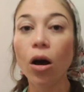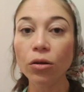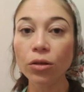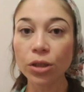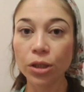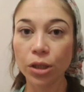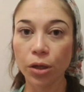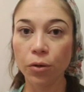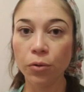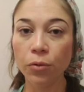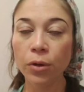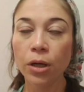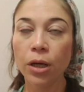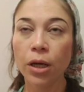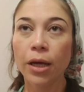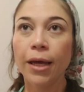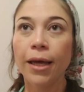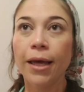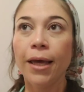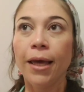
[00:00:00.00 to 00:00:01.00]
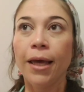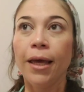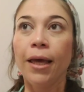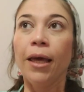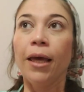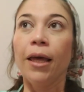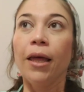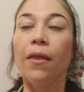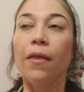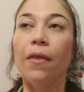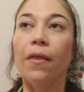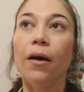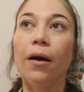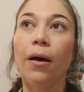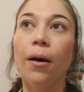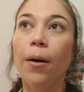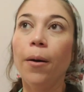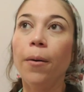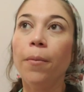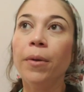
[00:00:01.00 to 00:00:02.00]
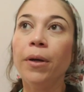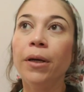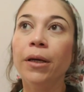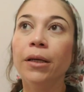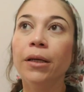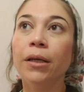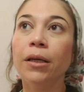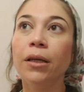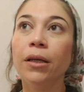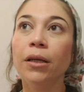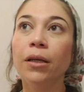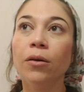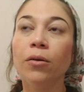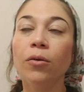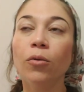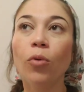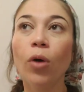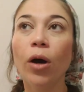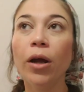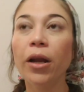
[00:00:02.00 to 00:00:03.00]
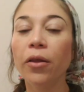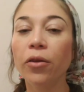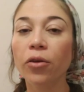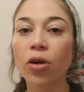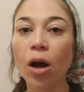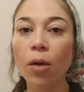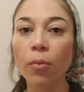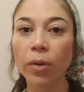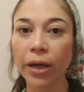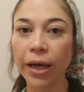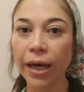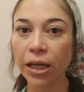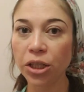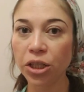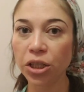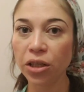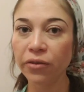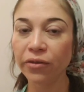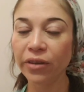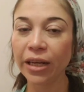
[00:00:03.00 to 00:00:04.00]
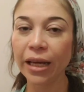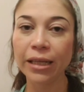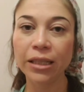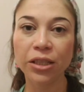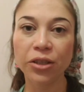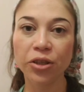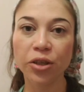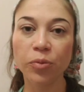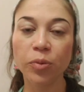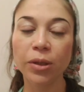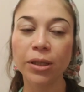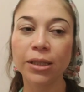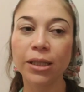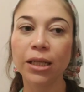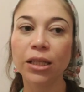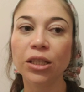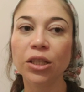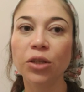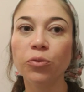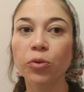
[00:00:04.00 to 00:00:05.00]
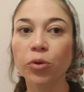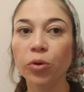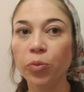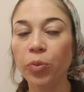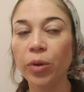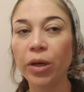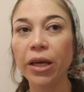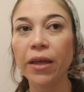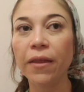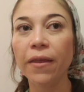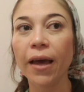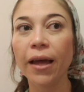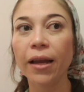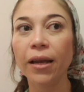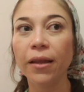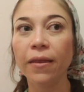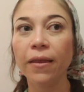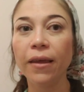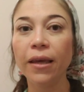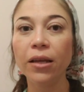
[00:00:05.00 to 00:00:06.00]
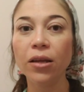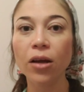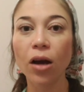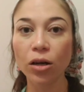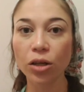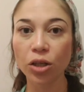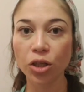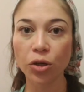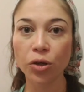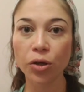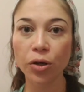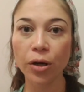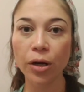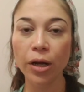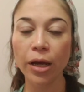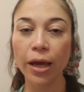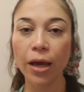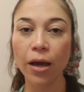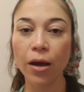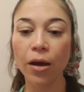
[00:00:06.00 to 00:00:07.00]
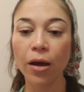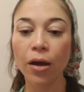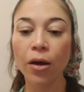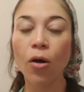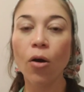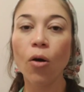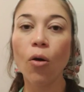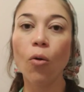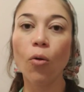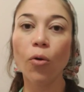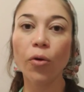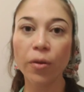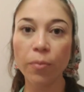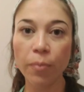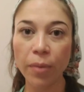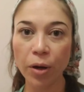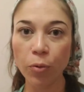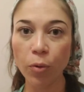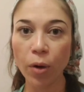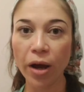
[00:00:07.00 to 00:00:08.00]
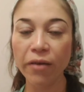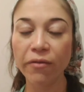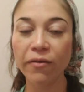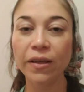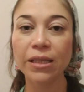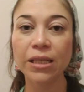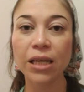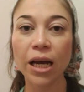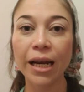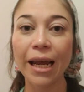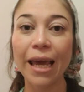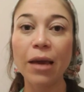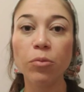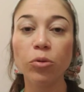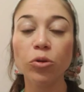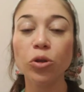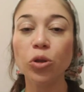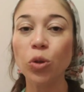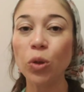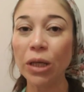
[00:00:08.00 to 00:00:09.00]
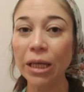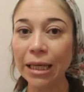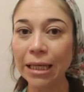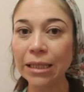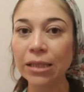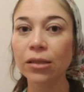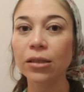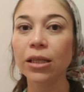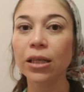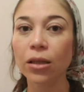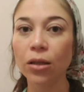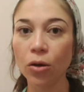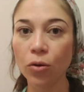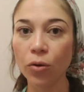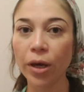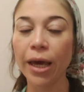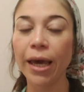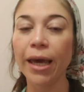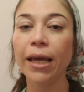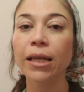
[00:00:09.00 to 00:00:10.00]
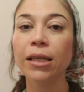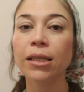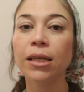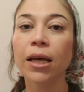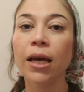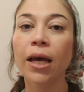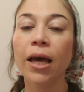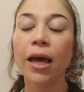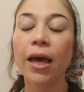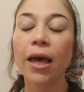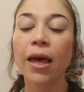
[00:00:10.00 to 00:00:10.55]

also, another complication of an anterior placenta would be that the doctor or the midwife is not able to easily locate